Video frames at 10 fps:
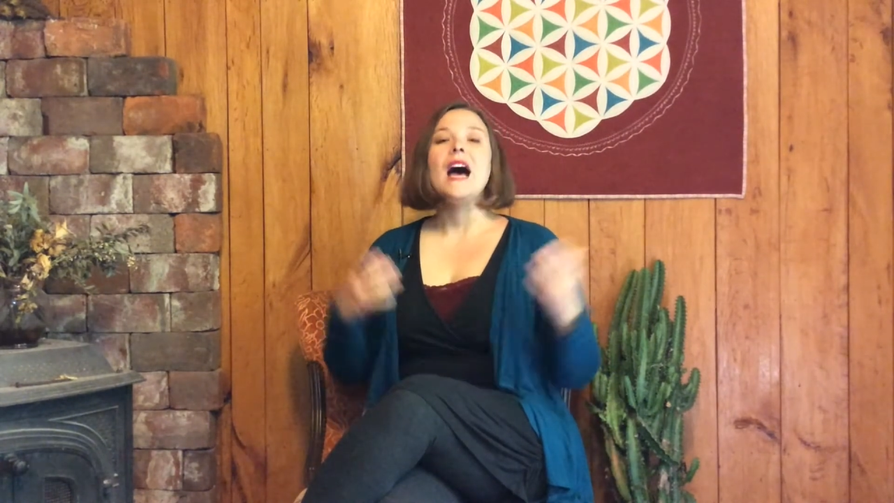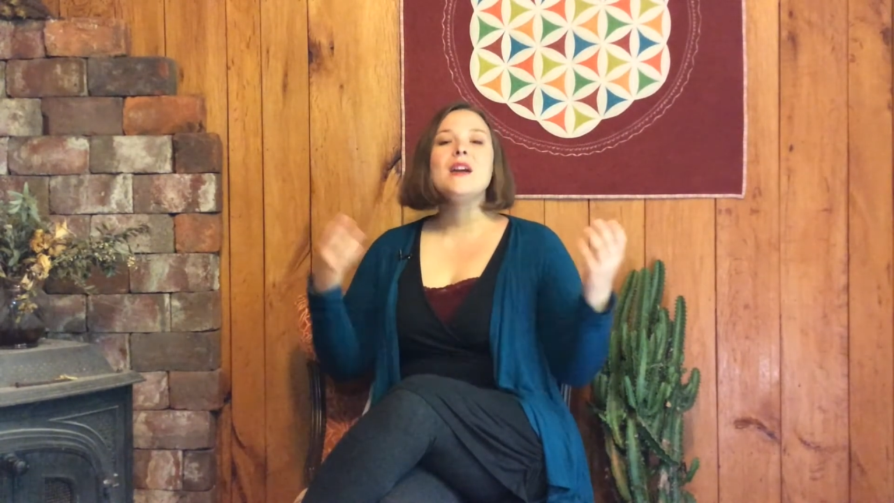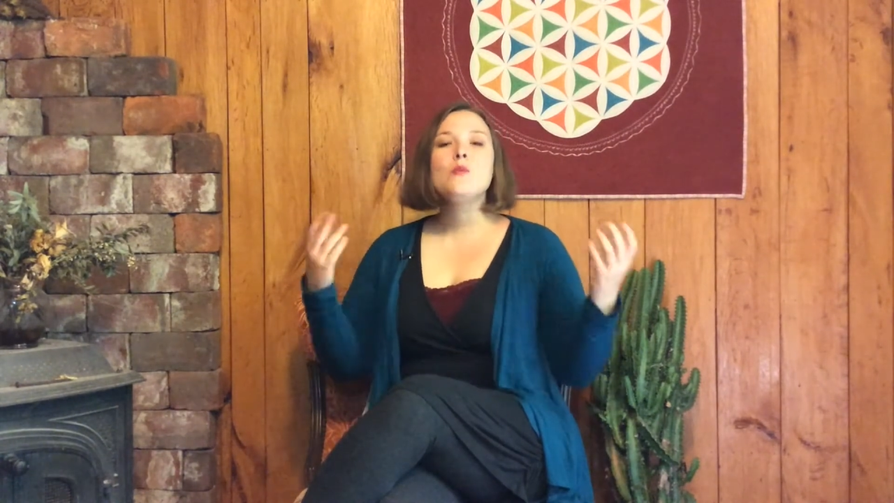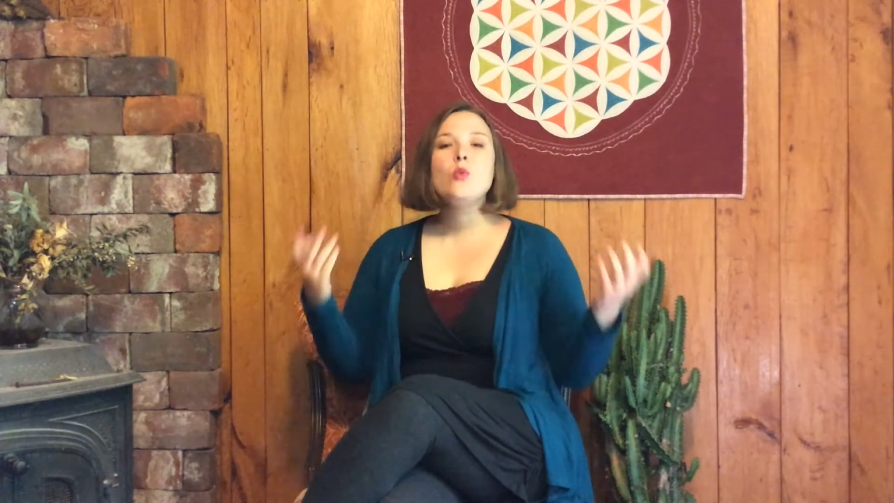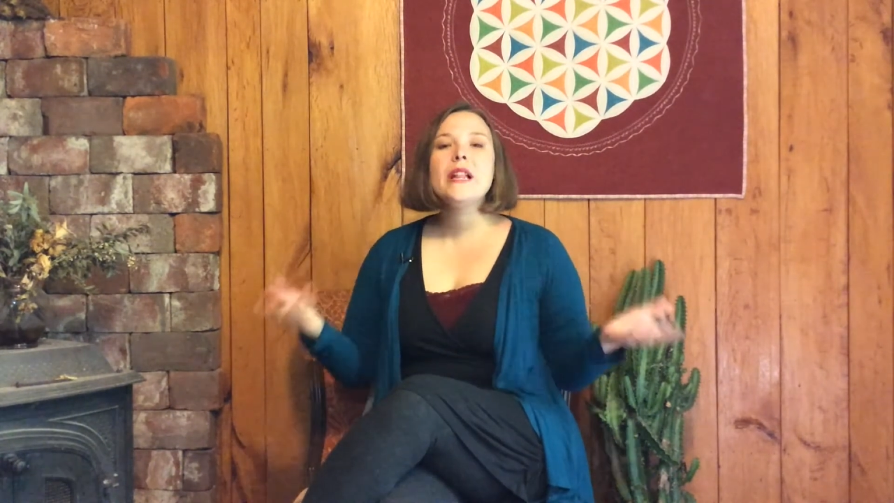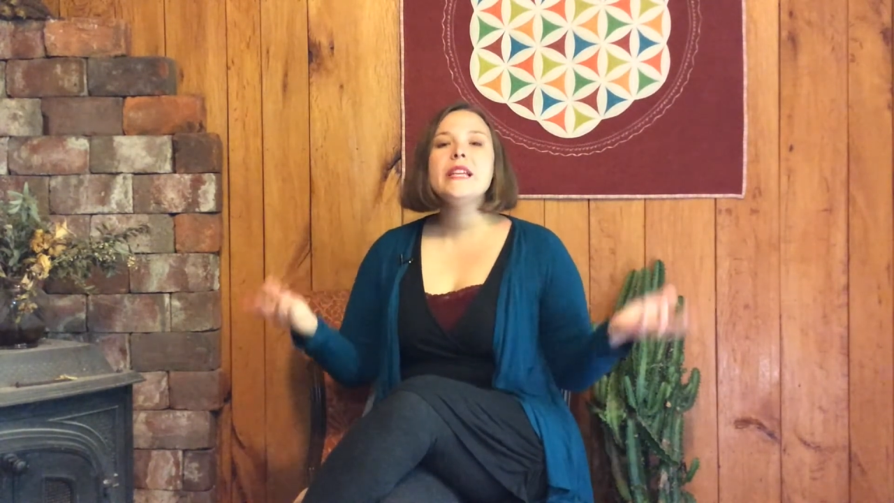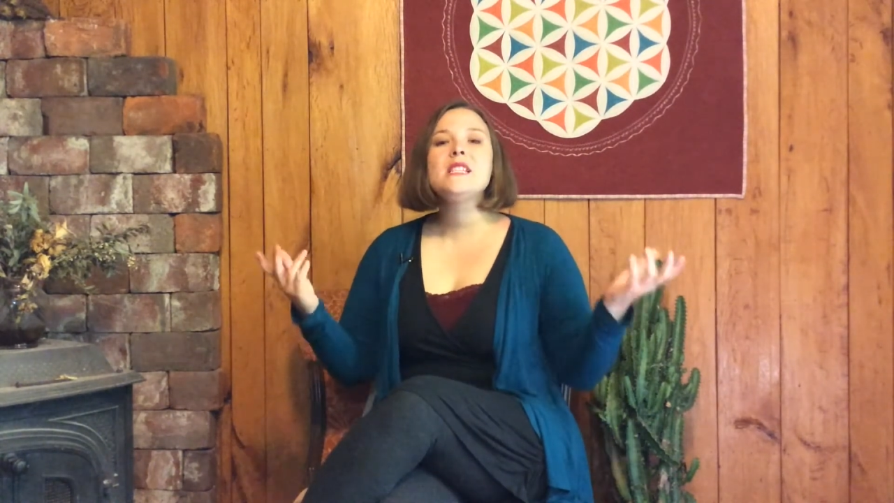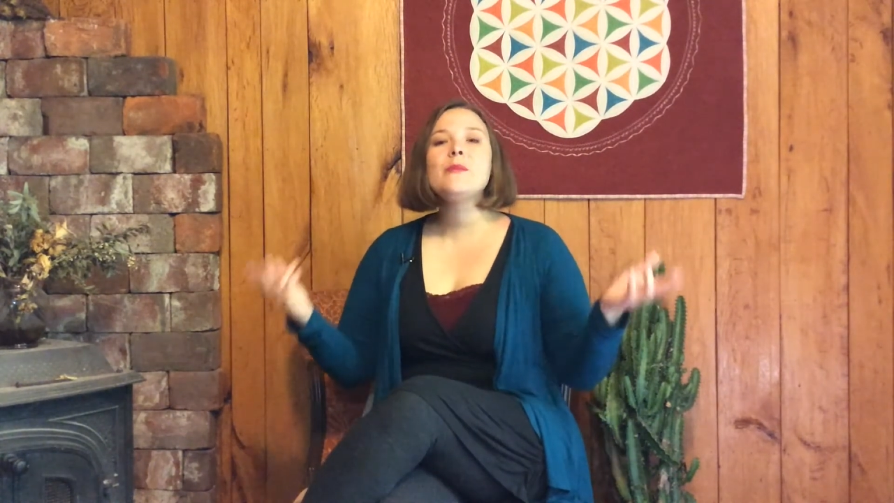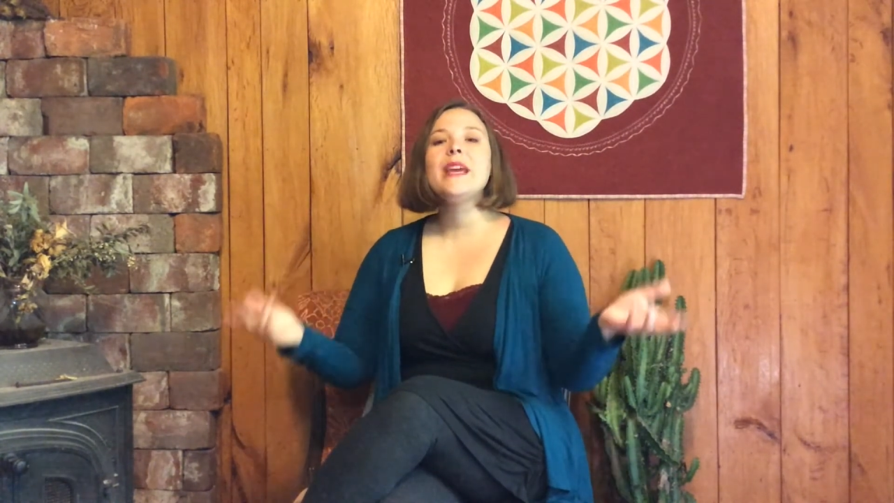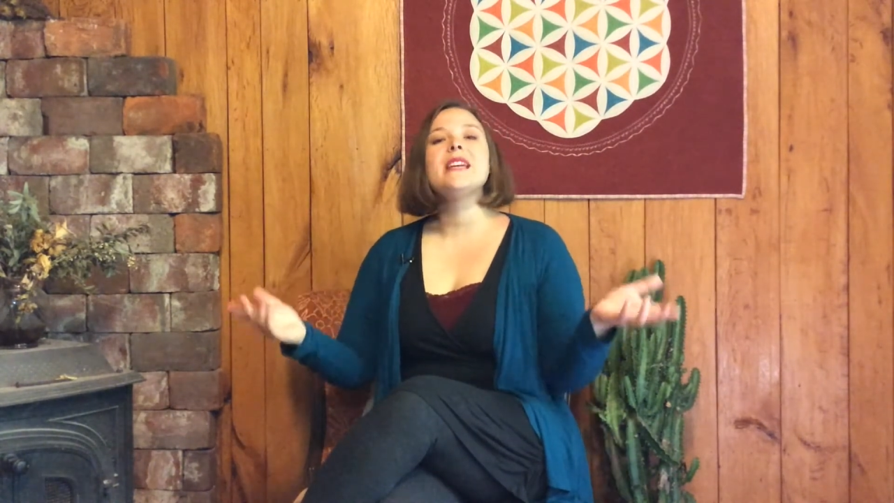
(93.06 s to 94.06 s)
I am willing
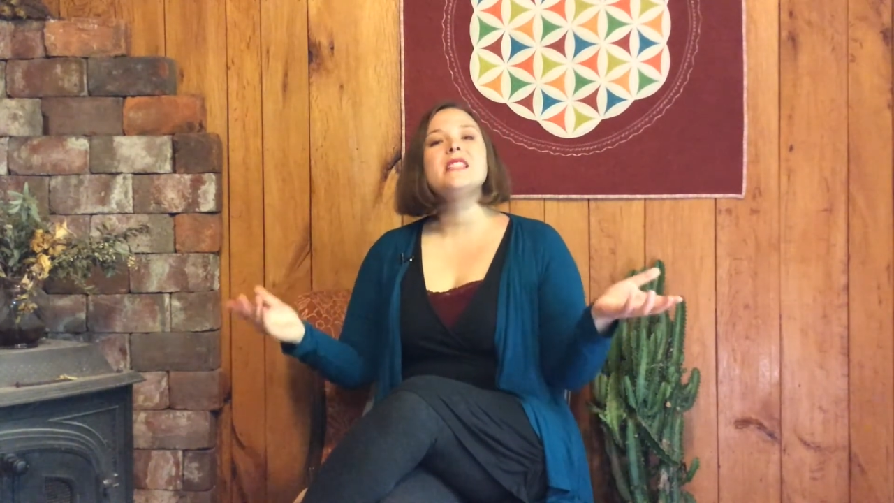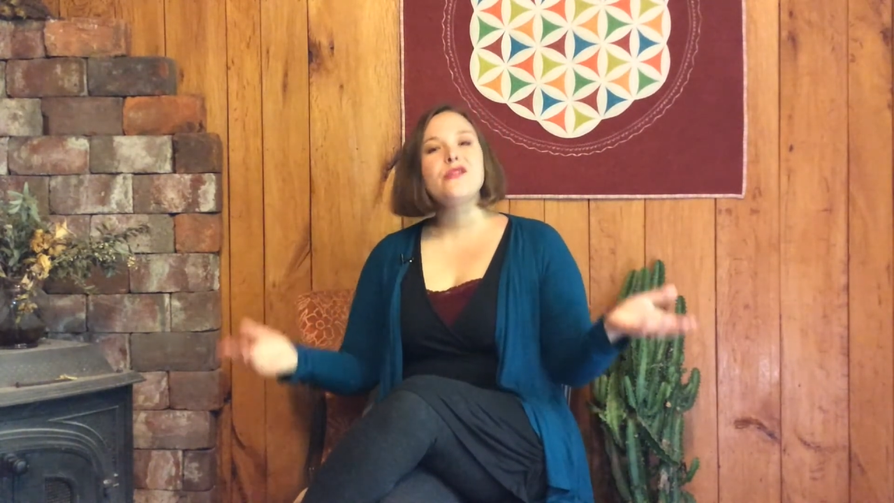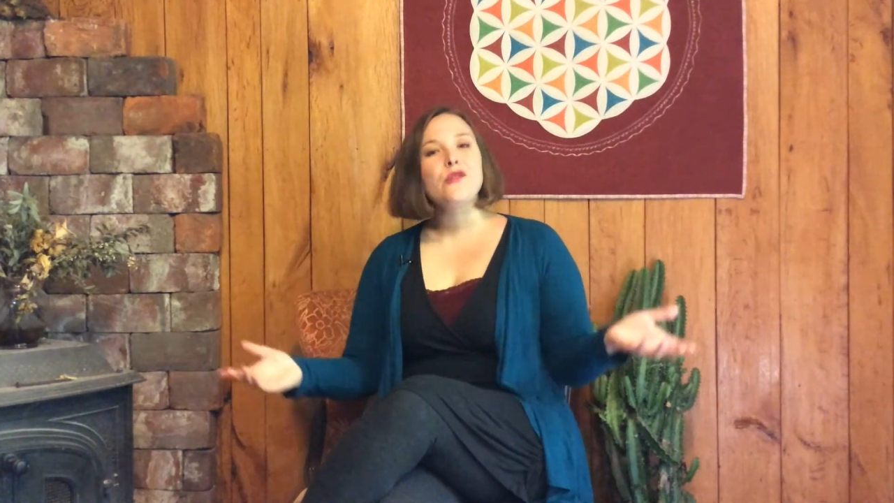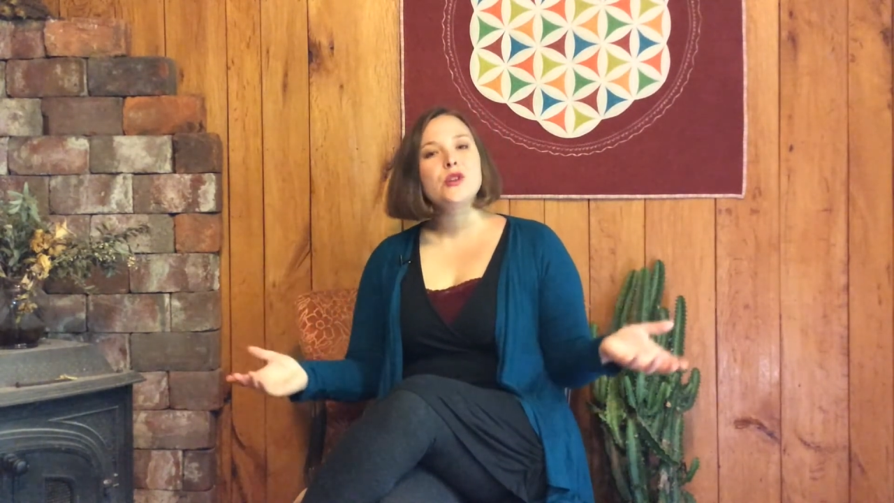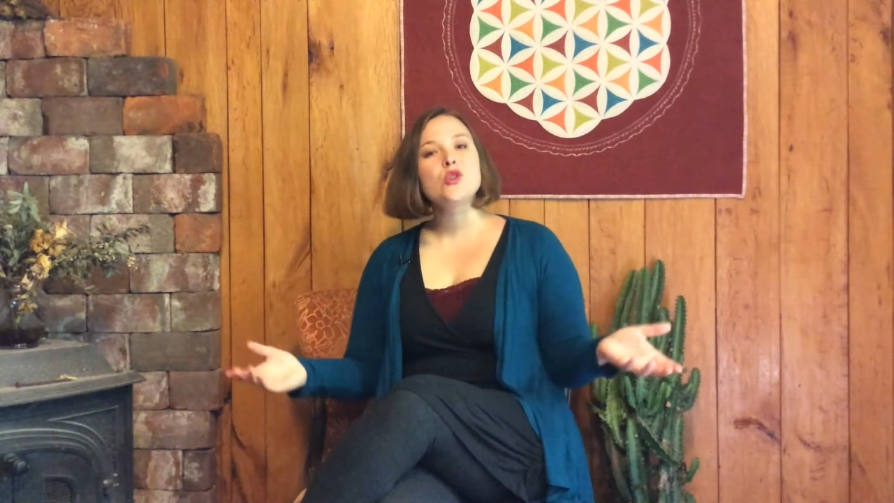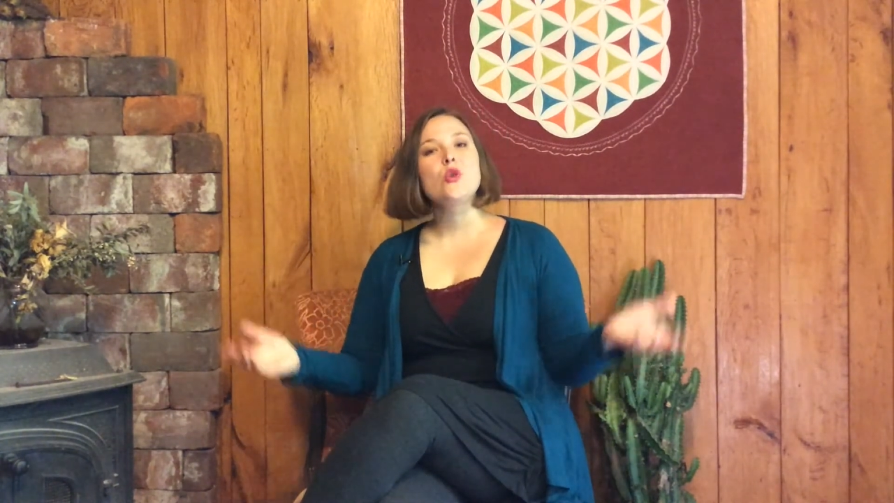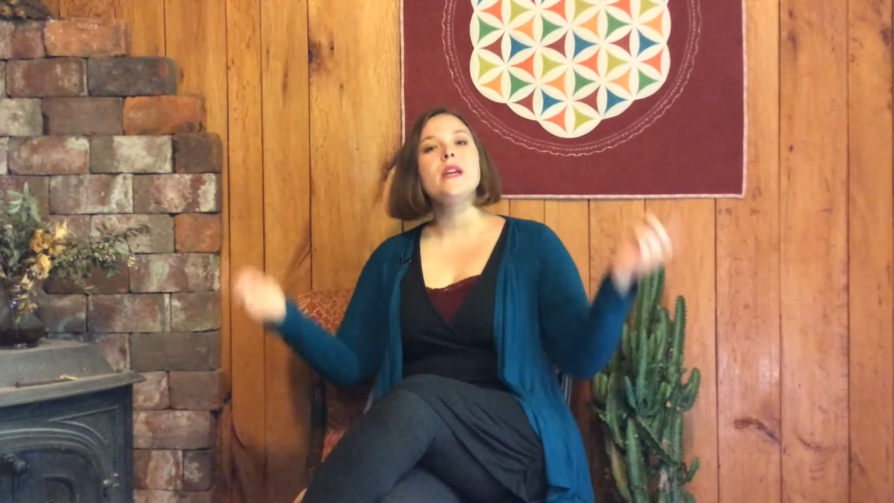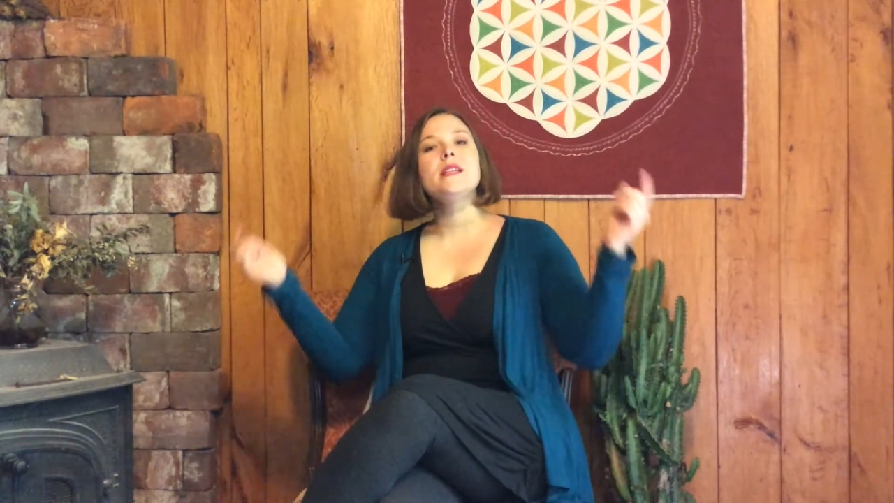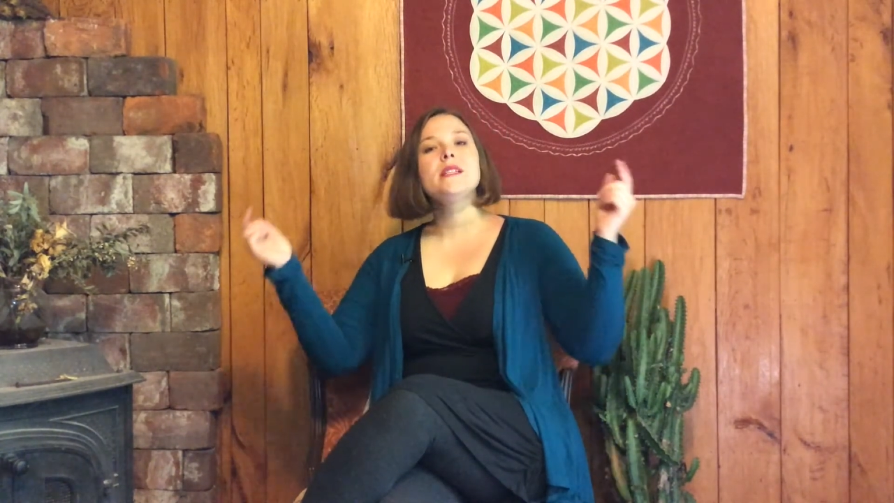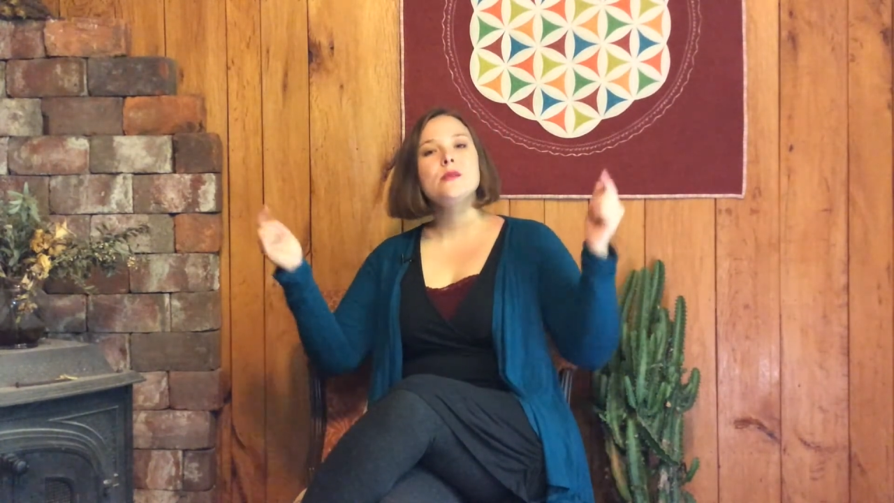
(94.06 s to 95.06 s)
to make a different
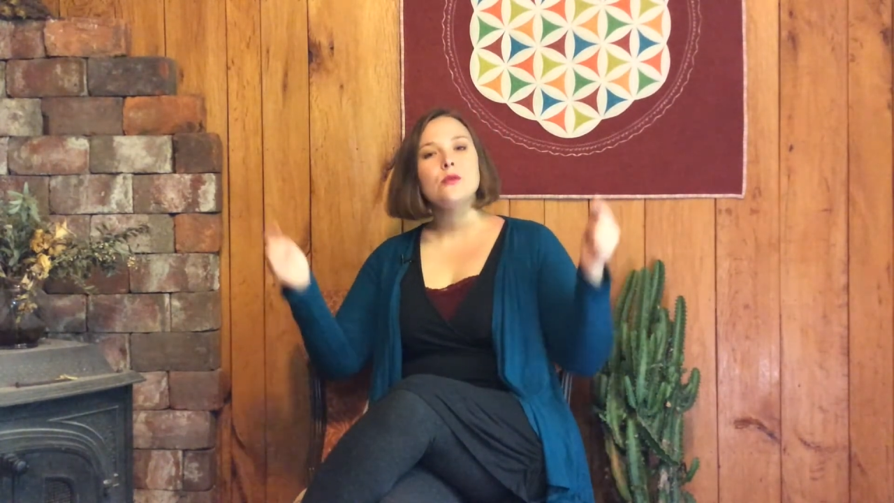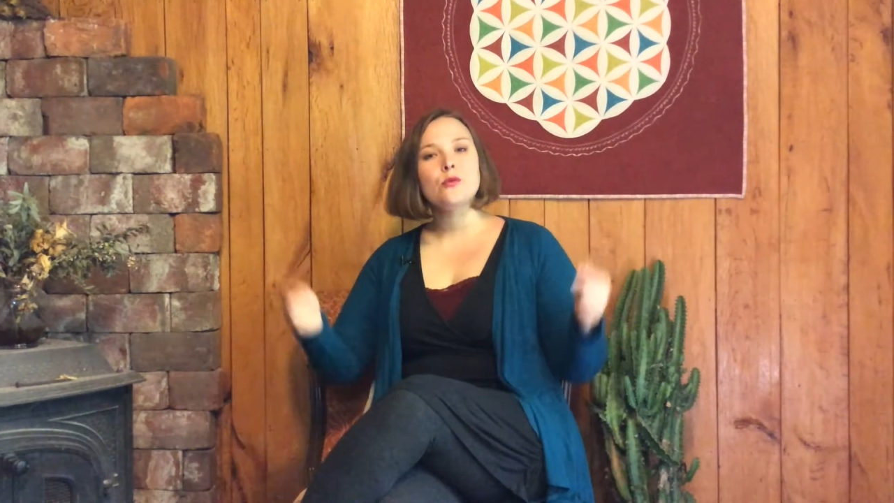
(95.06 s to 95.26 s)
choice